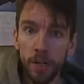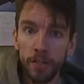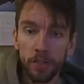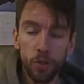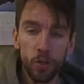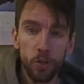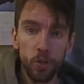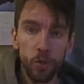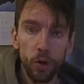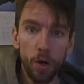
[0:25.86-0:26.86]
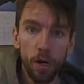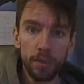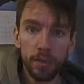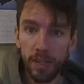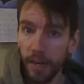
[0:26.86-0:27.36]
So
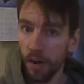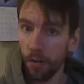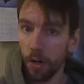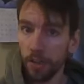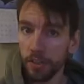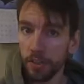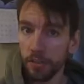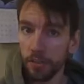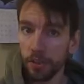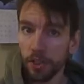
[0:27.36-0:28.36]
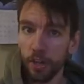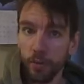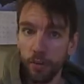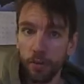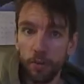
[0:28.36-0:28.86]
today I want to share
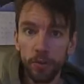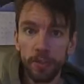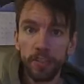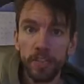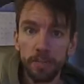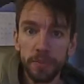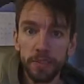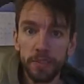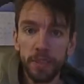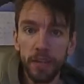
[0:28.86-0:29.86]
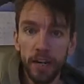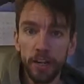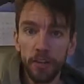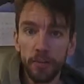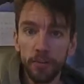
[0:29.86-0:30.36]
with you the tips that I
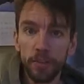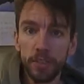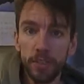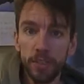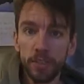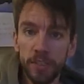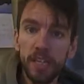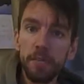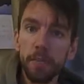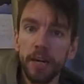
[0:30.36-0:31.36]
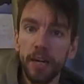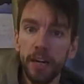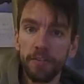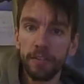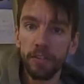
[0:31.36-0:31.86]
use to keep my
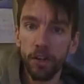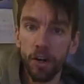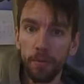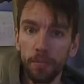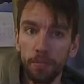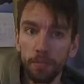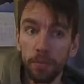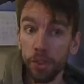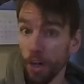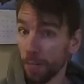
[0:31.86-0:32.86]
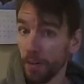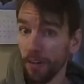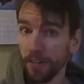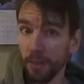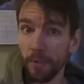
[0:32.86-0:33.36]
knives sharp
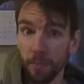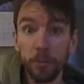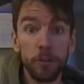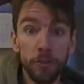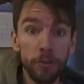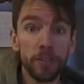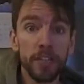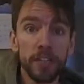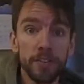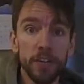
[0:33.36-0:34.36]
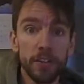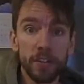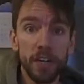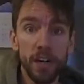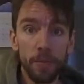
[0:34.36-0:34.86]
enough that people who use knives all the
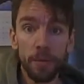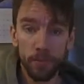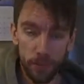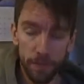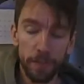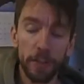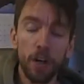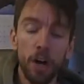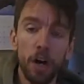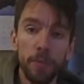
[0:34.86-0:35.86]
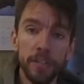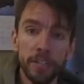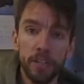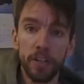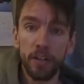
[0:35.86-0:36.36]
time are even
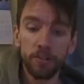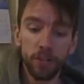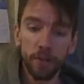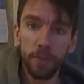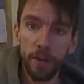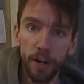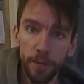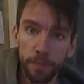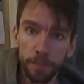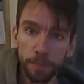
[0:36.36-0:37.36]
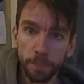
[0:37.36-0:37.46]
commenting on how sharp they are.